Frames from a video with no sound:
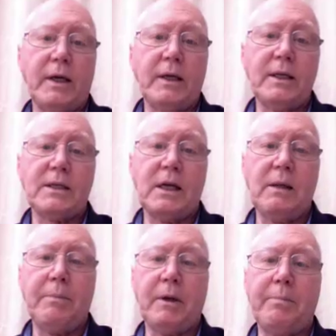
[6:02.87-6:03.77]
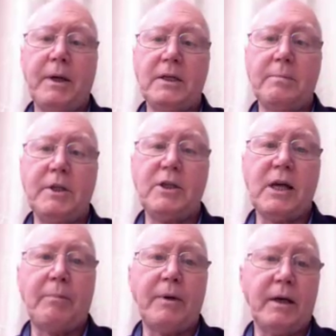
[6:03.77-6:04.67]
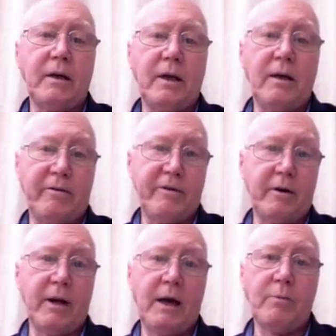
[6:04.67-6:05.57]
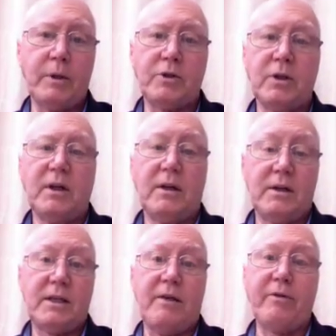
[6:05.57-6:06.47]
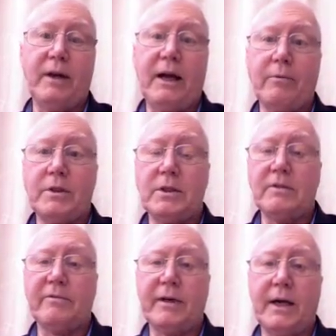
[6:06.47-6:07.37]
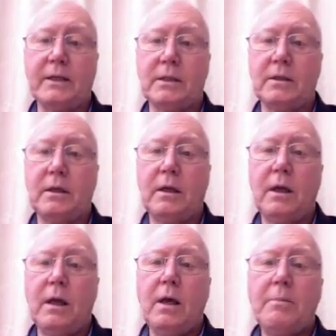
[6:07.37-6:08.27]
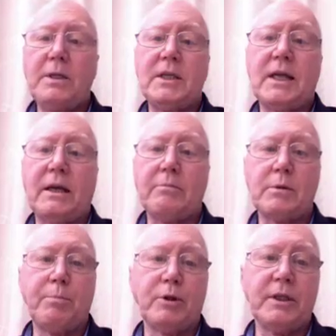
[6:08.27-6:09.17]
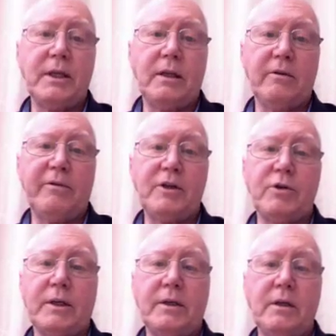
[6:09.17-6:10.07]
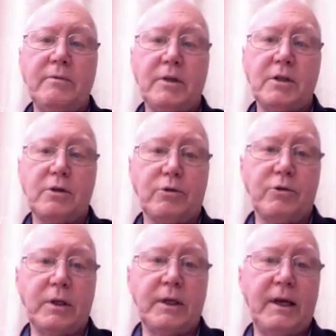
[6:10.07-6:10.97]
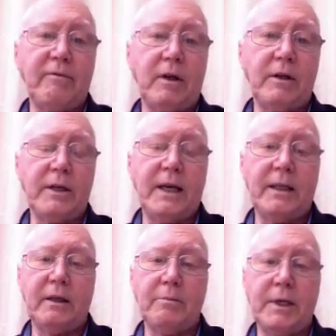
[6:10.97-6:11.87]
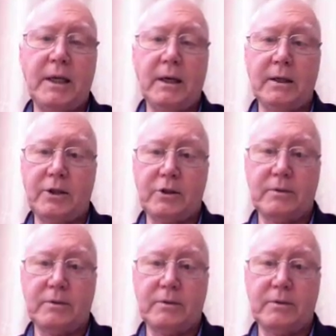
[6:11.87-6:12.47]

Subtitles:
in his sleep and appeared to be jabbering in a foreign language, several languages in fact. Mrs. Adams butted in that Victor had a nervous stutter and had never learned anything but English.